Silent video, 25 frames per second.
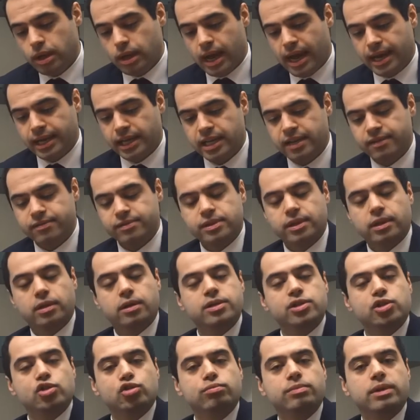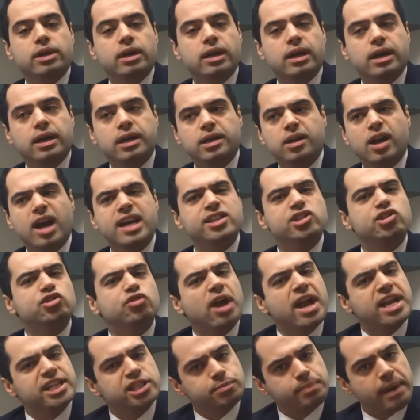and gives the consumer a nice
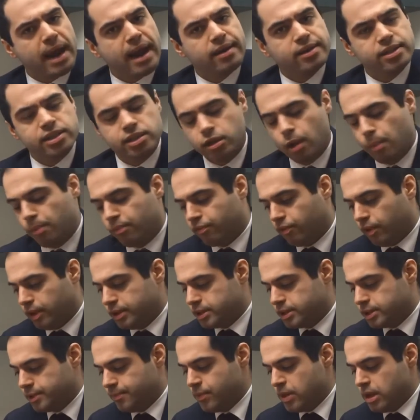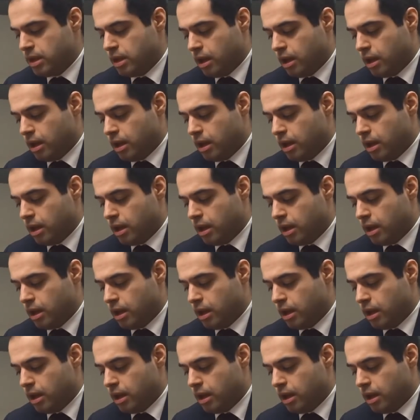transparency up front.